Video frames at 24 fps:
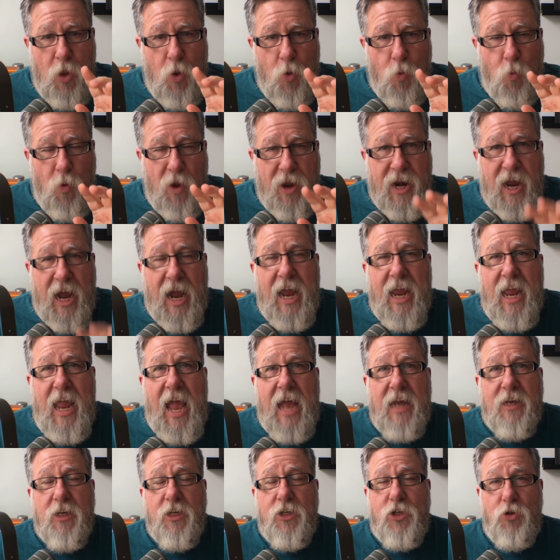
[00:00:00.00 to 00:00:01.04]
When I
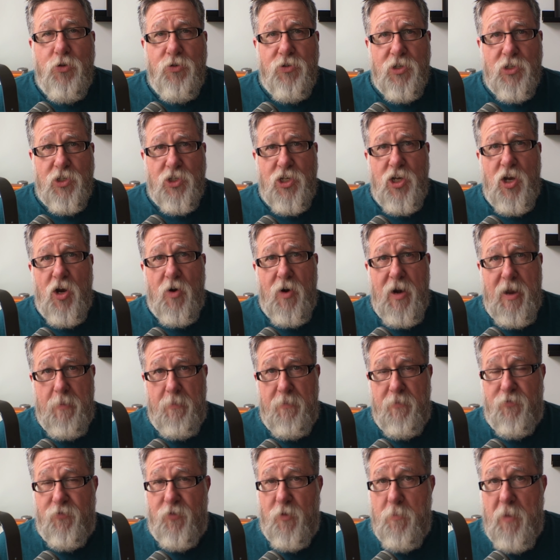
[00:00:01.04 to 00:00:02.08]
had to choose a
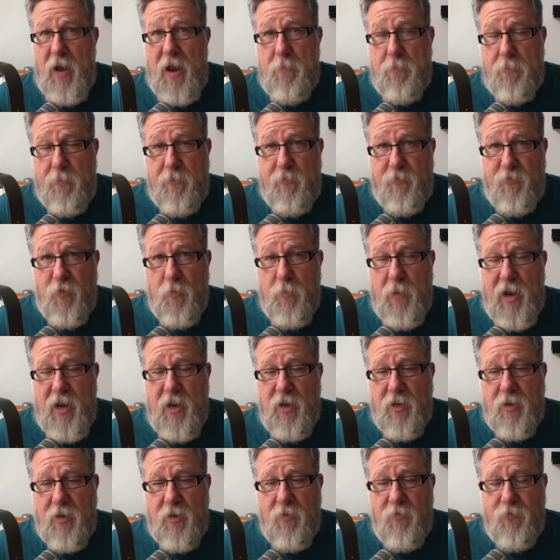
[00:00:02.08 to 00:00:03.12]
CRM for my for
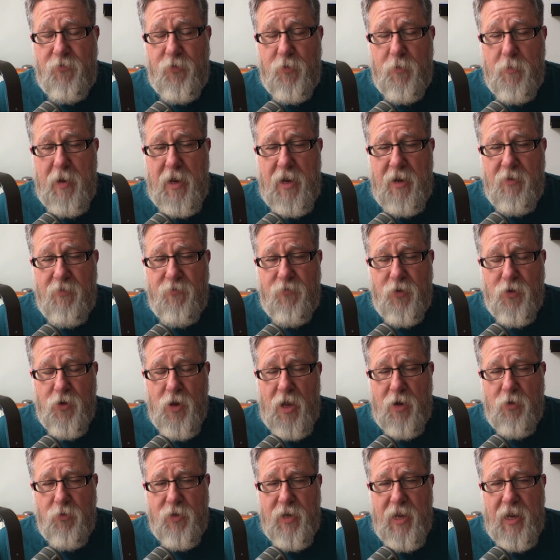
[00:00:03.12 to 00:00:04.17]
my for my for
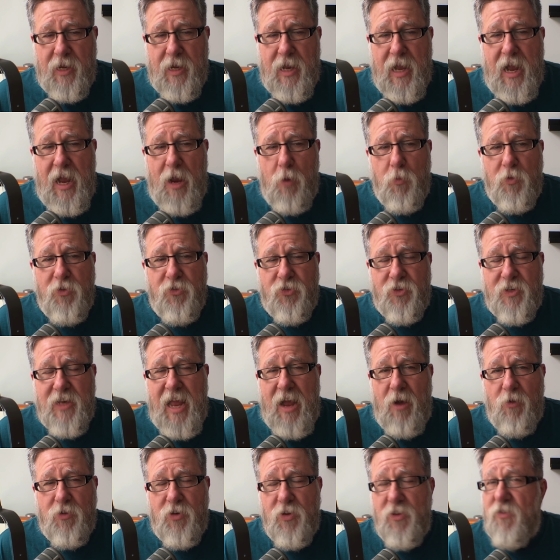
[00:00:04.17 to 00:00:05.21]
Dottotech, I was
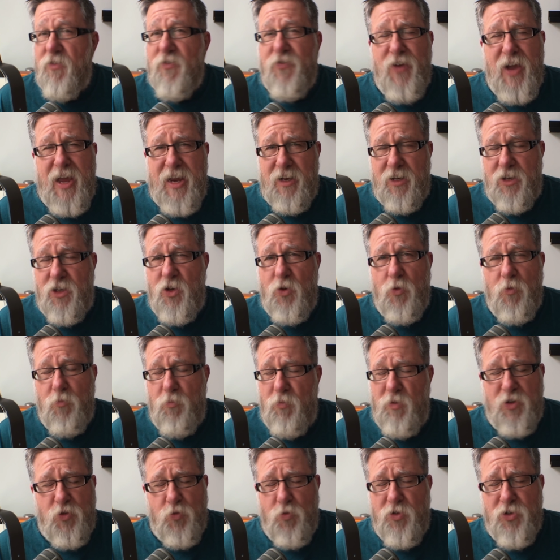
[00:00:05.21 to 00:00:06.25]
down to the final two,
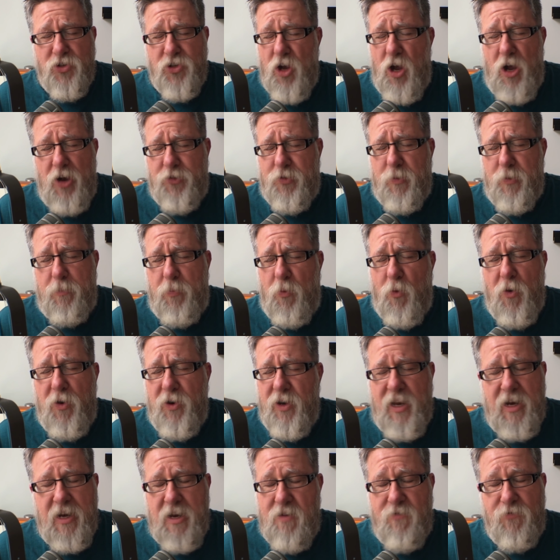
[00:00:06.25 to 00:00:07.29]
which was
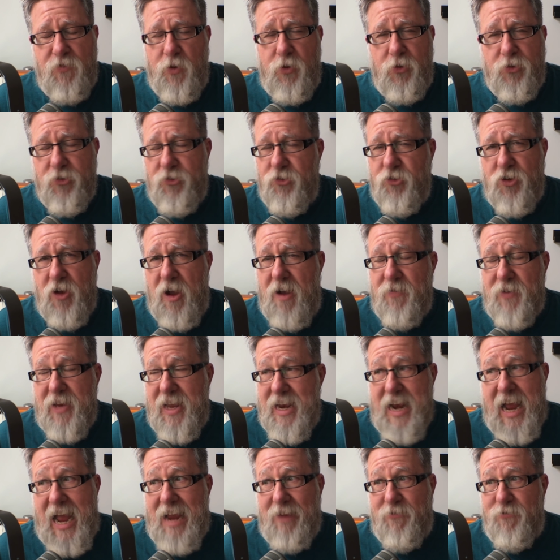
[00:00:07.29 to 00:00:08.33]
Ontraport and Infusionsoft,
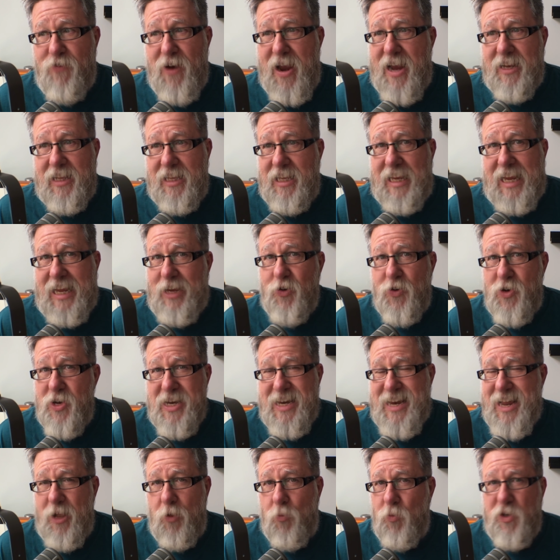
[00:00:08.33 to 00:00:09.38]
and I frankly couldn't
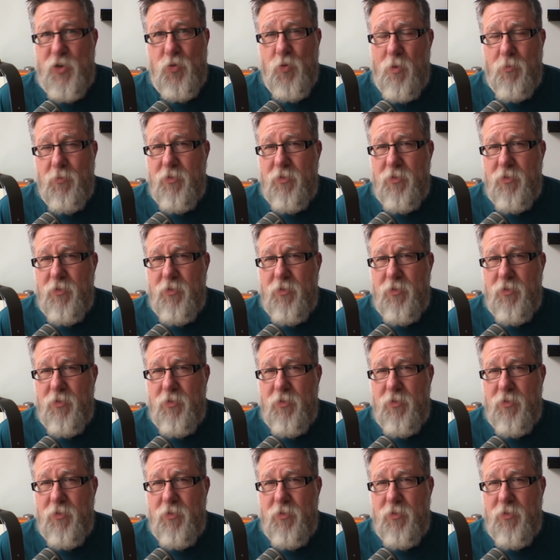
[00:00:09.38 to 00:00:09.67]
tell which one